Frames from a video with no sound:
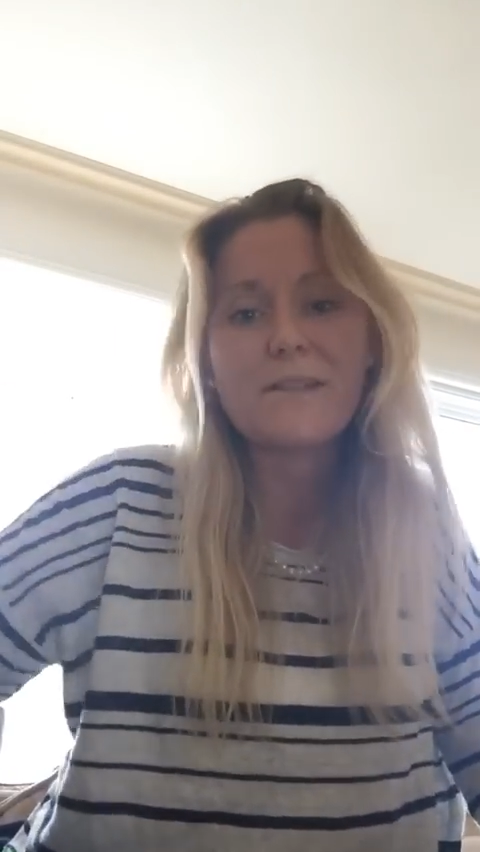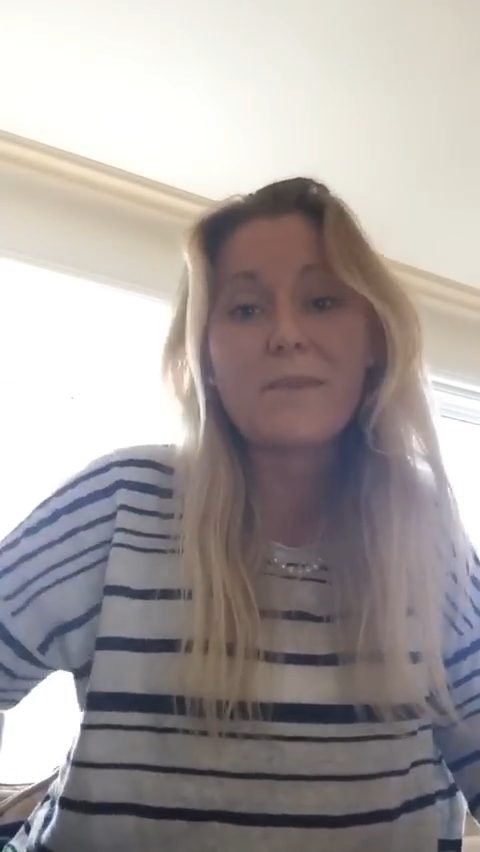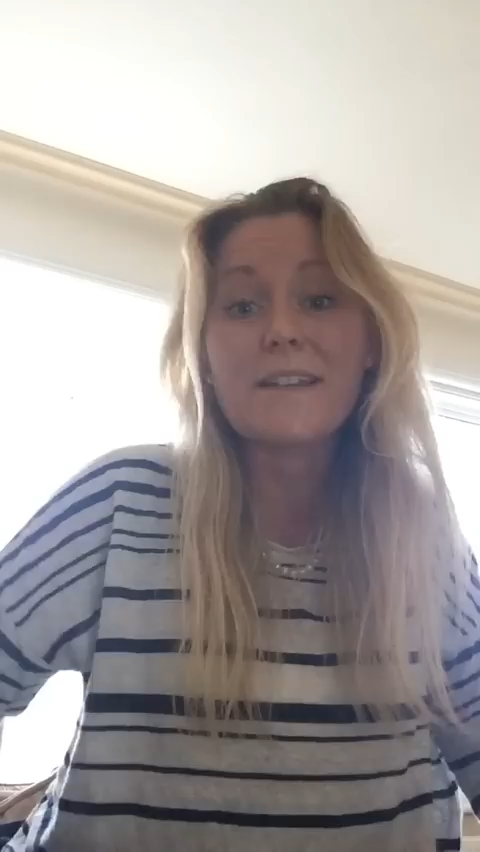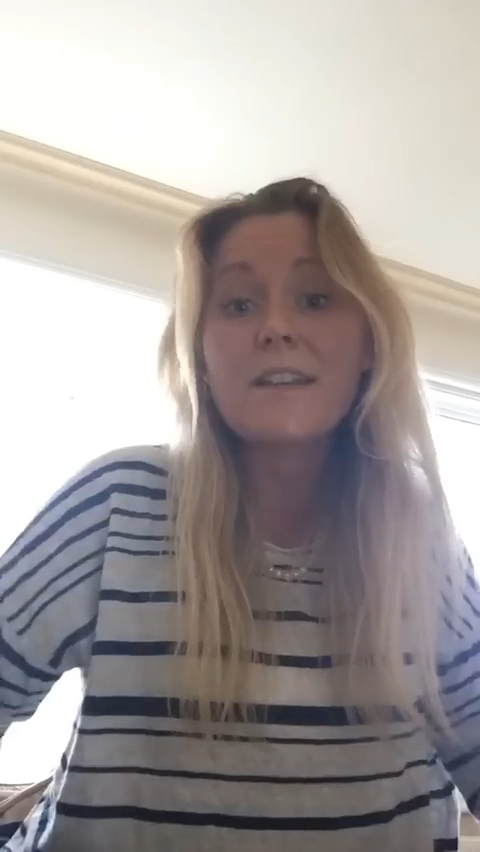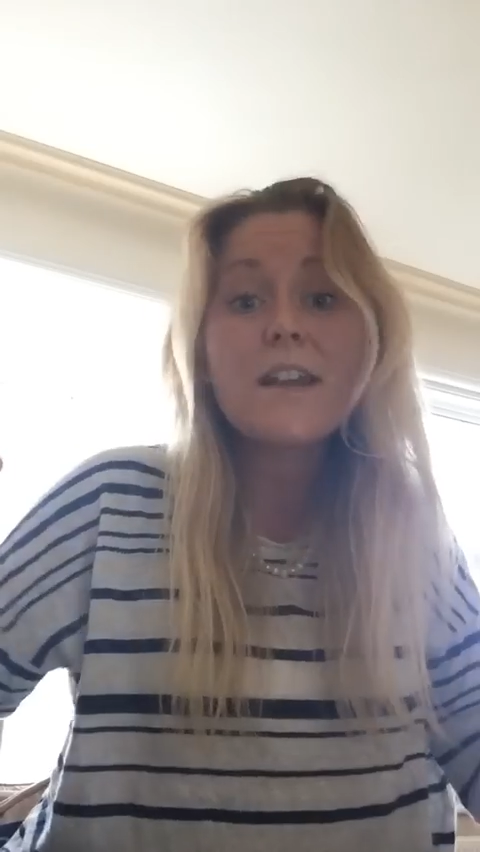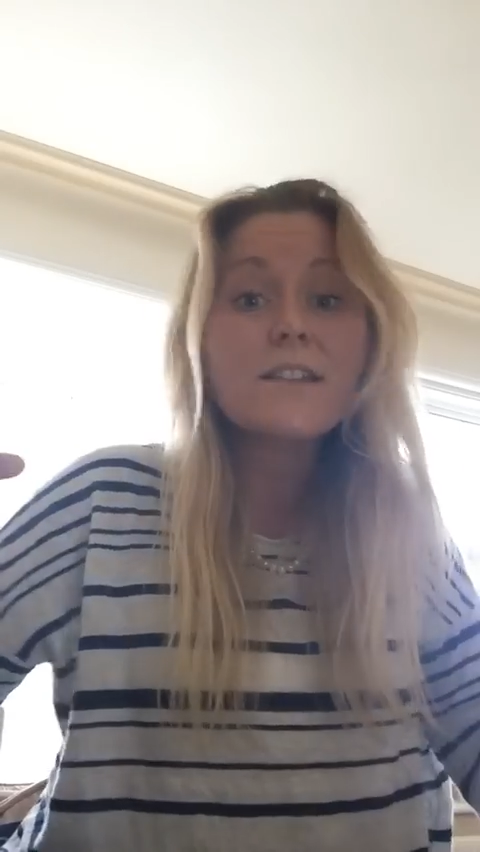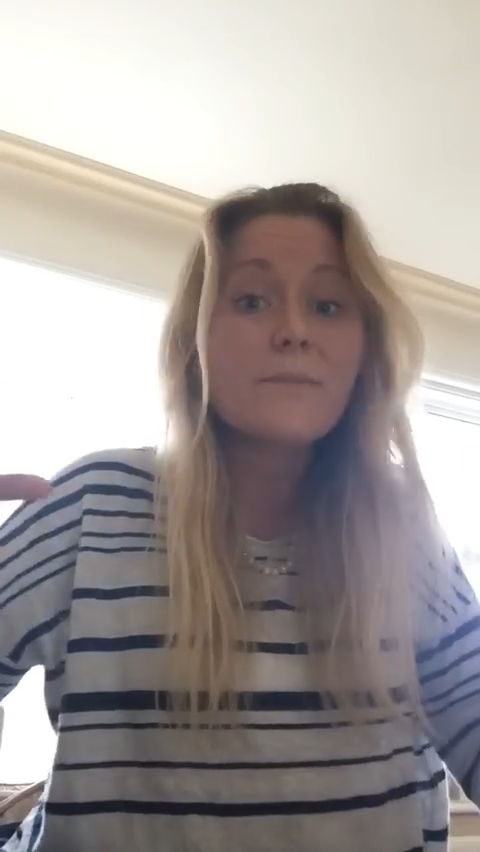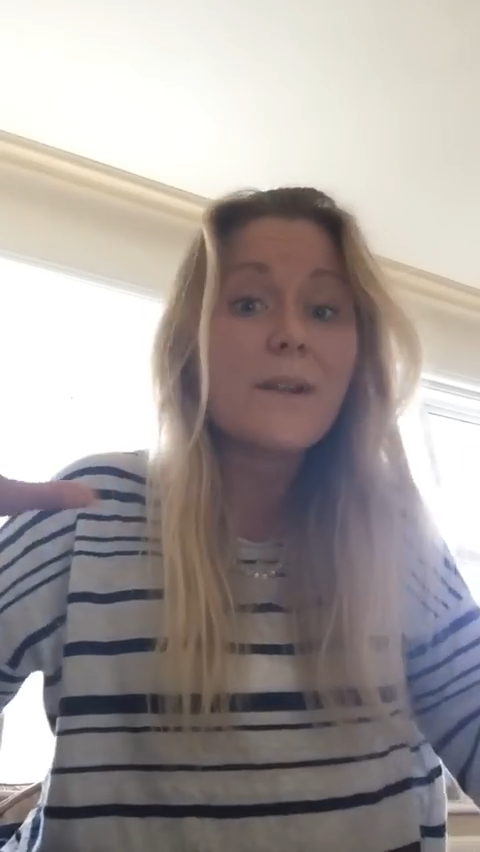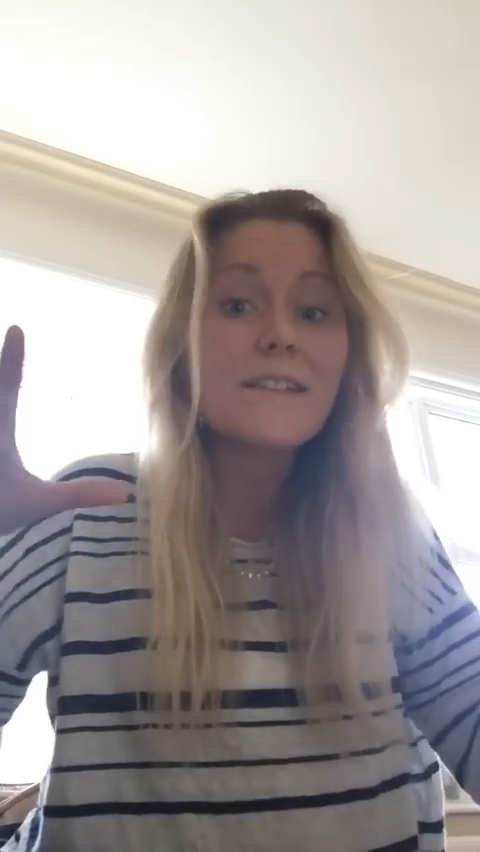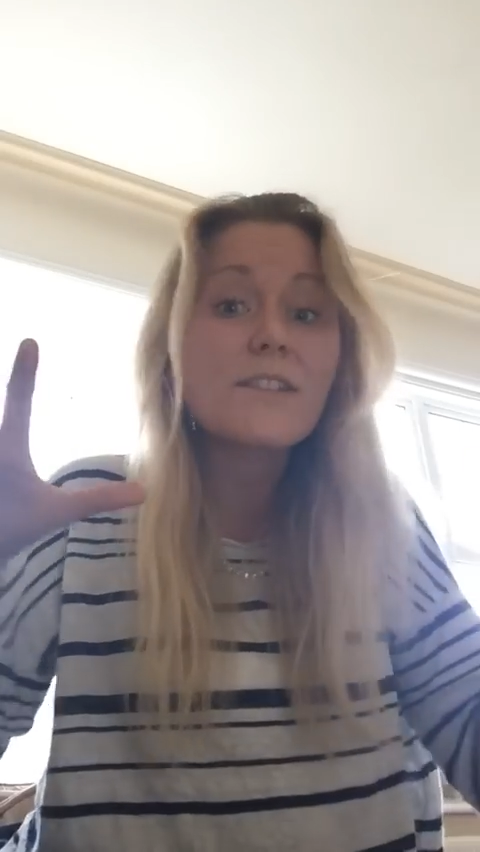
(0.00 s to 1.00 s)

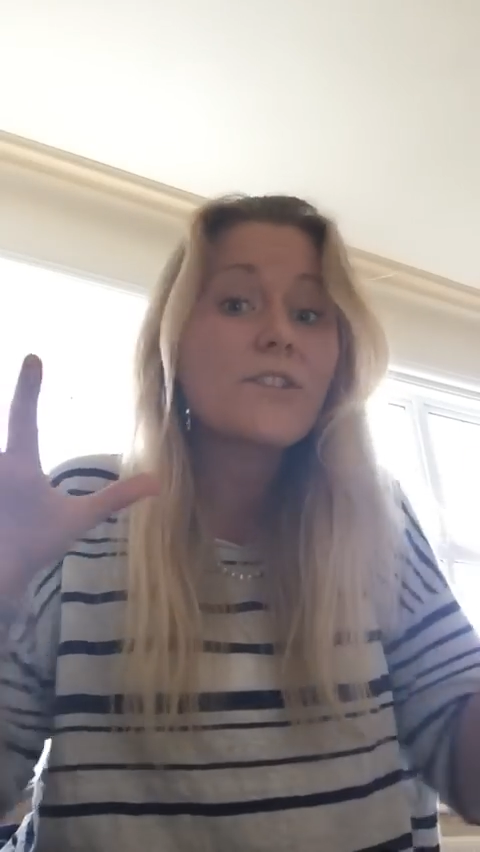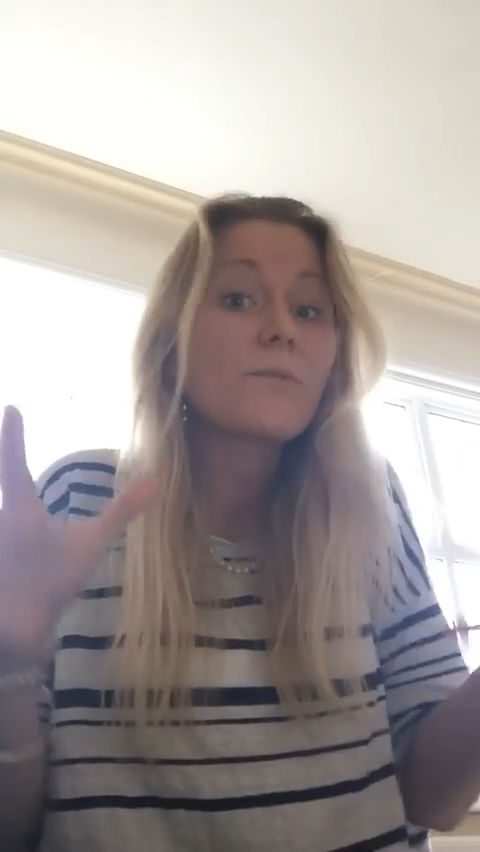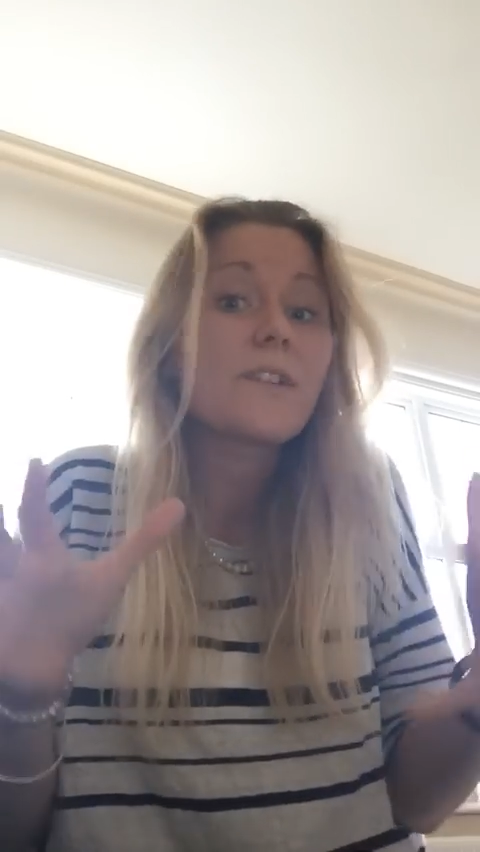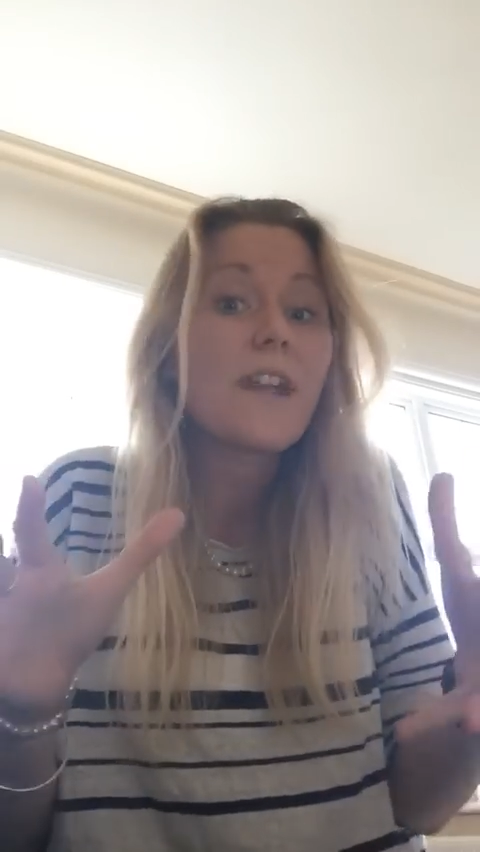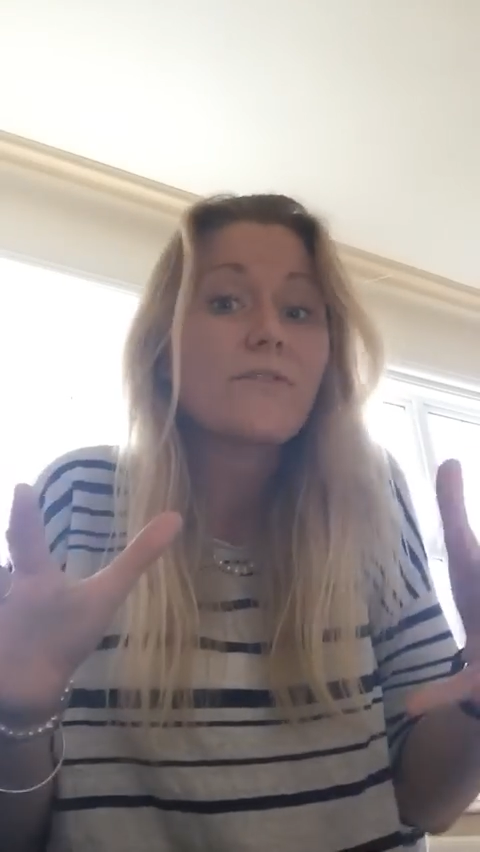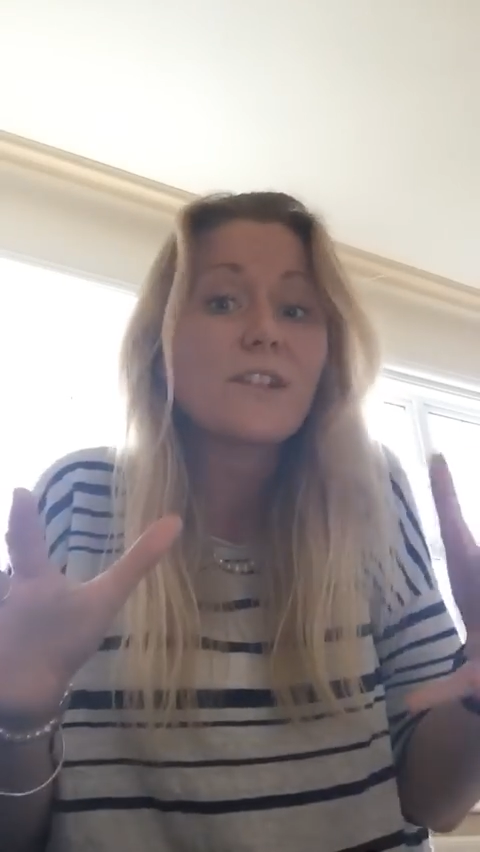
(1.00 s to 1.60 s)
to places you would never